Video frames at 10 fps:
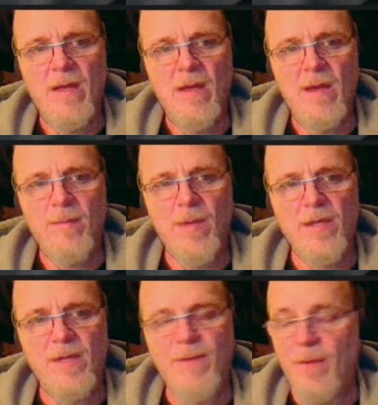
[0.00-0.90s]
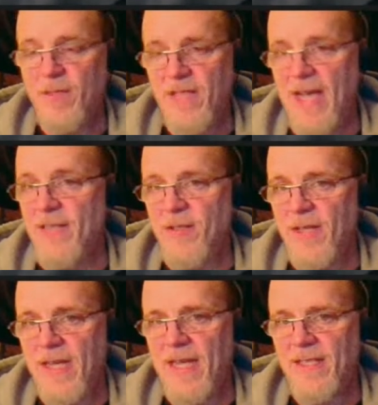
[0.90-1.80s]
But if I was to hazard a
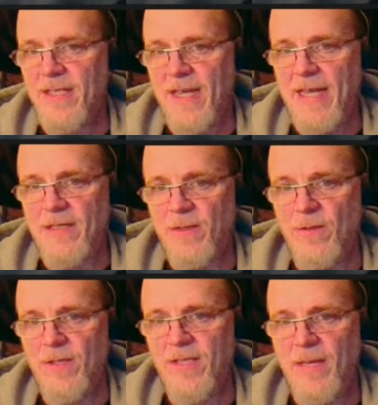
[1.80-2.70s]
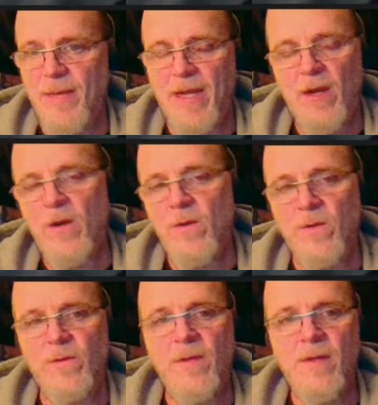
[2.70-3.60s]
guess and I had to do this on my
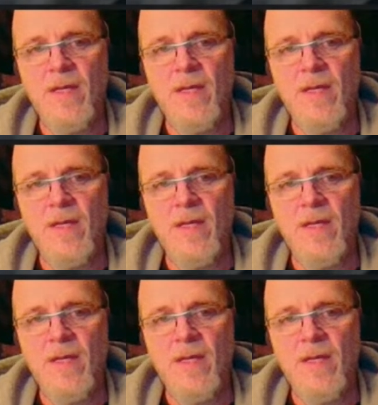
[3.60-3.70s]
own,